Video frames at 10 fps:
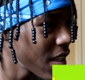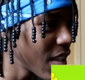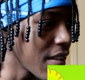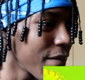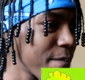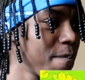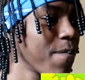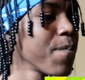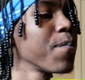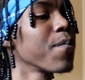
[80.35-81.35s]

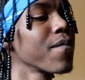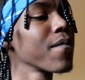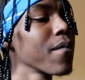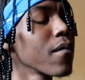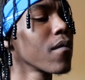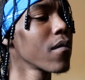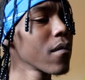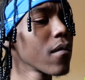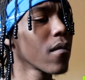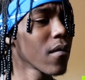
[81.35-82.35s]
No one is speaking in this clip.